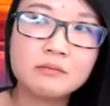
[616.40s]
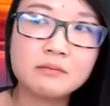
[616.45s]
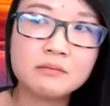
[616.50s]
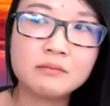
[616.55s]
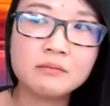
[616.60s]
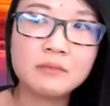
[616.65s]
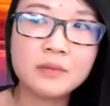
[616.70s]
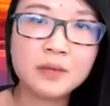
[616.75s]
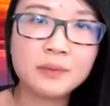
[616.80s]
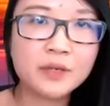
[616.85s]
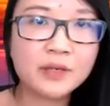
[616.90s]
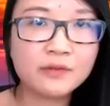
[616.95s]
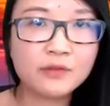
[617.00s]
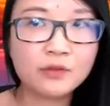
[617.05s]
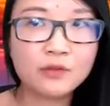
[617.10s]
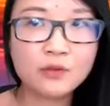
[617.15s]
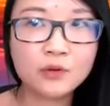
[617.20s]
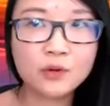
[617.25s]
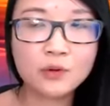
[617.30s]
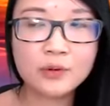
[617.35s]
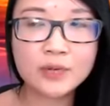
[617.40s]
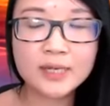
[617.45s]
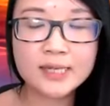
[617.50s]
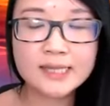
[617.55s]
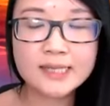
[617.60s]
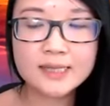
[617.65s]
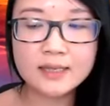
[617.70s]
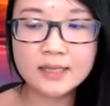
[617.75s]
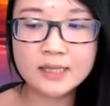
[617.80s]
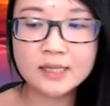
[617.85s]
maybe even 4
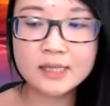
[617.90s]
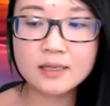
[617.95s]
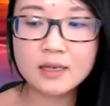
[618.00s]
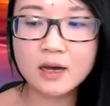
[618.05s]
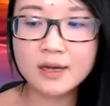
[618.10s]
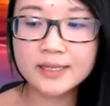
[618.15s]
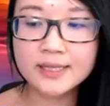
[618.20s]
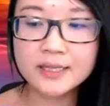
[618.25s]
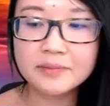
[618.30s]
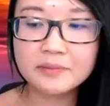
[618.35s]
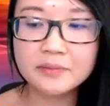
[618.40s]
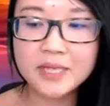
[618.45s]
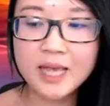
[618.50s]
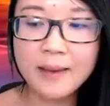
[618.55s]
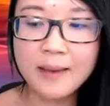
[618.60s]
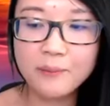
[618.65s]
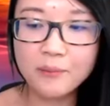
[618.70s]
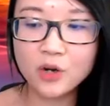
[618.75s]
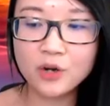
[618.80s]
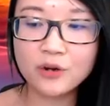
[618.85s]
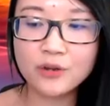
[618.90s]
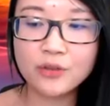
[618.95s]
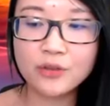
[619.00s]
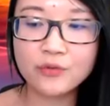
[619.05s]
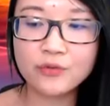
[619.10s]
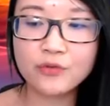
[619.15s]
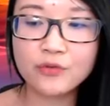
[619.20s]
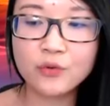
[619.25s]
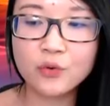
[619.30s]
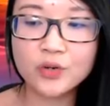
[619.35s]
weeks. On September
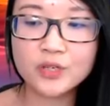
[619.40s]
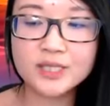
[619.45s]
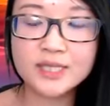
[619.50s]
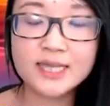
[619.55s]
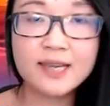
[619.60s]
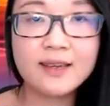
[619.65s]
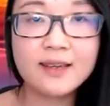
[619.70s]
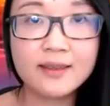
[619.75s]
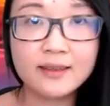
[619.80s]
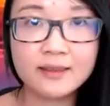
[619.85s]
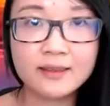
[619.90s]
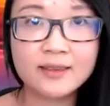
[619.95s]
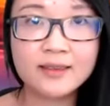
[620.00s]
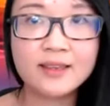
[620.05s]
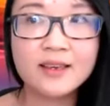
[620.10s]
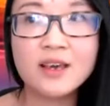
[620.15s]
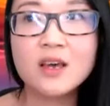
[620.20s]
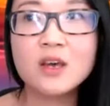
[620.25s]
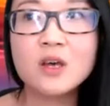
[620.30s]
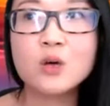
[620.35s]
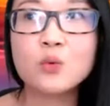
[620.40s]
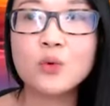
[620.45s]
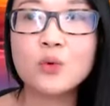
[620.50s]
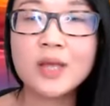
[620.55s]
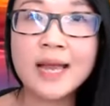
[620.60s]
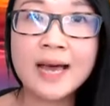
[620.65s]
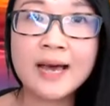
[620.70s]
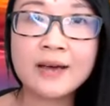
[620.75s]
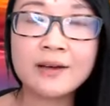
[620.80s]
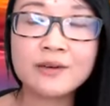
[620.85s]
the 14th, we
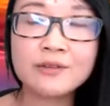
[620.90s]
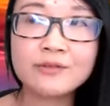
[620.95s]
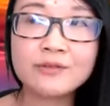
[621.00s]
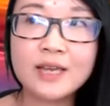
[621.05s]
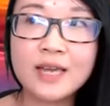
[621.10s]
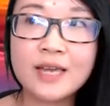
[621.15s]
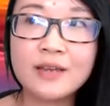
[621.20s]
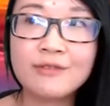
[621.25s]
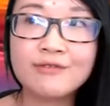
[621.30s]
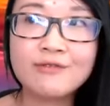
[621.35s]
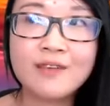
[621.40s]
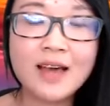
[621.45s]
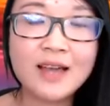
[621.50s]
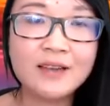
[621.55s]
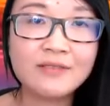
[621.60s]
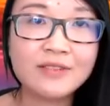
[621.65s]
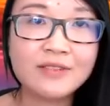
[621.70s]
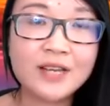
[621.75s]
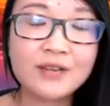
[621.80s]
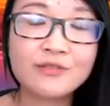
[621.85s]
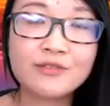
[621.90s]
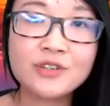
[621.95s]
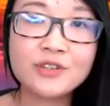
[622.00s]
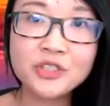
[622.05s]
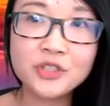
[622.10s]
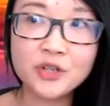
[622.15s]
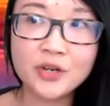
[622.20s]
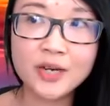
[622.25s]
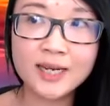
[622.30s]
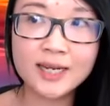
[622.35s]
have a 5-day
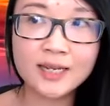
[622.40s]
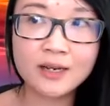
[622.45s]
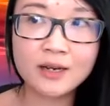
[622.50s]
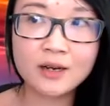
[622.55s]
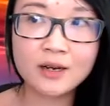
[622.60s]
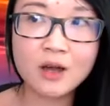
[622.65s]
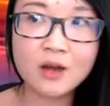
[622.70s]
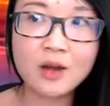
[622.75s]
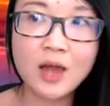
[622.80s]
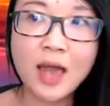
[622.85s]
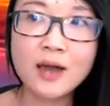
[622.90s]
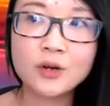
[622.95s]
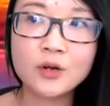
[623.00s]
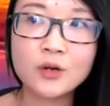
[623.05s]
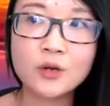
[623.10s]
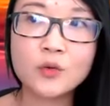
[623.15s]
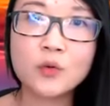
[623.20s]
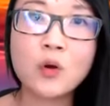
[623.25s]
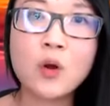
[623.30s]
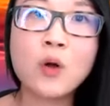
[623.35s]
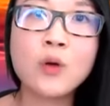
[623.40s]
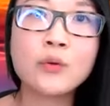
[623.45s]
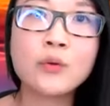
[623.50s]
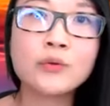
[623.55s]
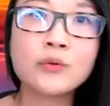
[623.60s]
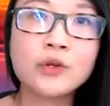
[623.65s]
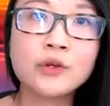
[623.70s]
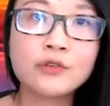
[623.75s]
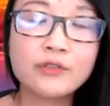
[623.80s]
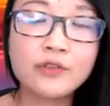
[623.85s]
free training on how to
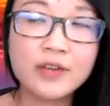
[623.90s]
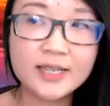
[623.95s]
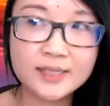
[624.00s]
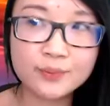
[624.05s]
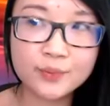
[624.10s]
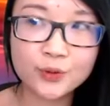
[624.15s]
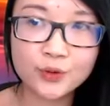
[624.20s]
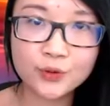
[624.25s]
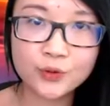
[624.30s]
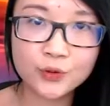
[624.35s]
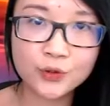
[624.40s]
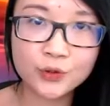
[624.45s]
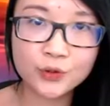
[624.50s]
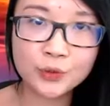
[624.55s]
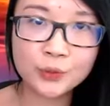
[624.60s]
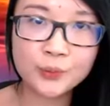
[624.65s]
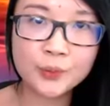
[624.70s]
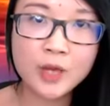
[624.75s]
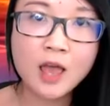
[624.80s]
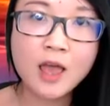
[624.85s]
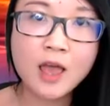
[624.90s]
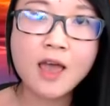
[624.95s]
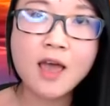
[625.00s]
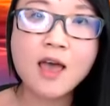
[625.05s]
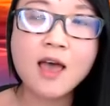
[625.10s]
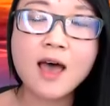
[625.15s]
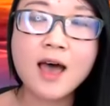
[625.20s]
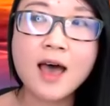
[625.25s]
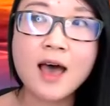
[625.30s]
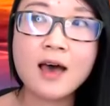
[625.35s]
grow your Facebook group
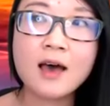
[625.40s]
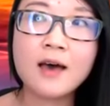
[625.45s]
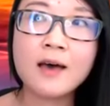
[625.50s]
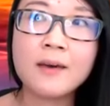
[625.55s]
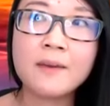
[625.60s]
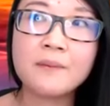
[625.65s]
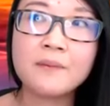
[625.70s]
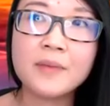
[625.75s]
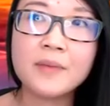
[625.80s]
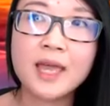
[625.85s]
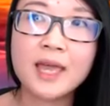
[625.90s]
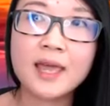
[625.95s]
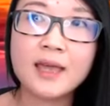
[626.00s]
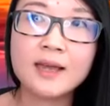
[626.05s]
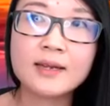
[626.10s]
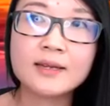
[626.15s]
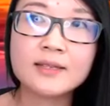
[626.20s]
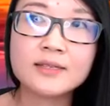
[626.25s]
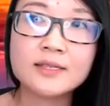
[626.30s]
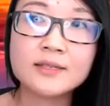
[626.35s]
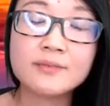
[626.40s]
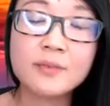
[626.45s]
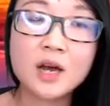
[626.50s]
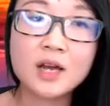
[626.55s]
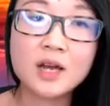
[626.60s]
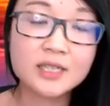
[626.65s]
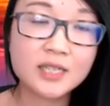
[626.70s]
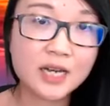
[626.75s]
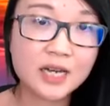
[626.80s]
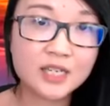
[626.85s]
and
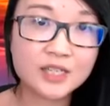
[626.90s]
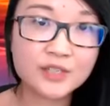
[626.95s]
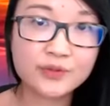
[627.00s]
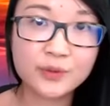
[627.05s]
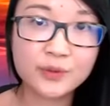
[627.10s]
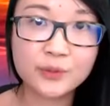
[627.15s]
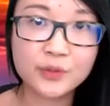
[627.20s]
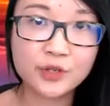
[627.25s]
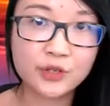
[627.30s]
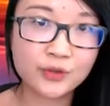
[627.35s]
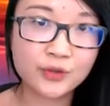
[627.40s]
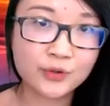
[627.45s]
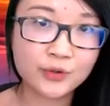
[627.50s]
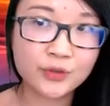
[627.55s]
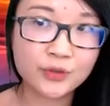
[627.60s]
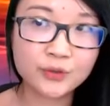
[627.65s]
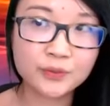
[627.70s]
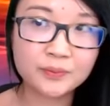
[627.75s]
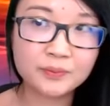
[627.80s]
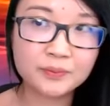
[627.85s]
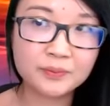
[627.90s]
monetize from your group.